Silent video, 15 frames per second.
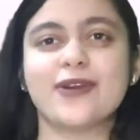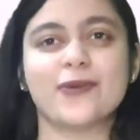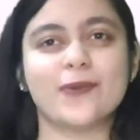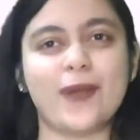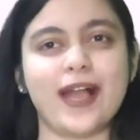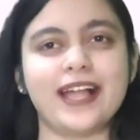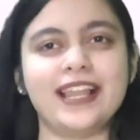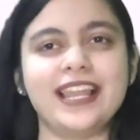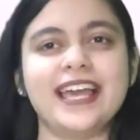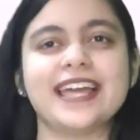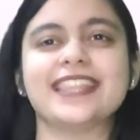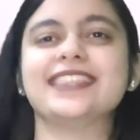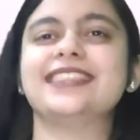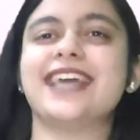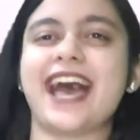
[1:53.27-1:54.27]
Well,
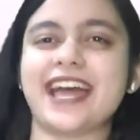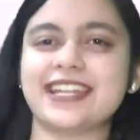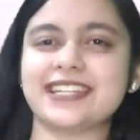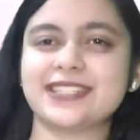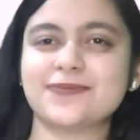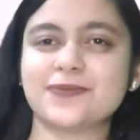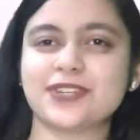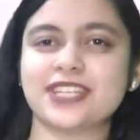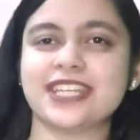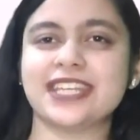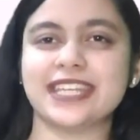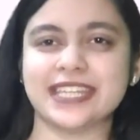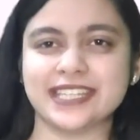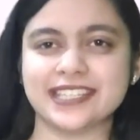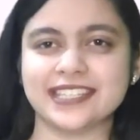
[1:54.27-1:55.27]
that is pretty
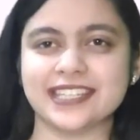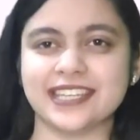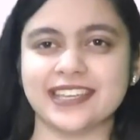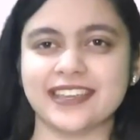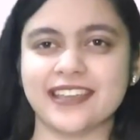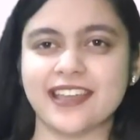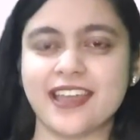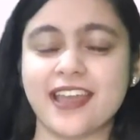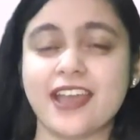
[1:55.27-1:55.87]
easy.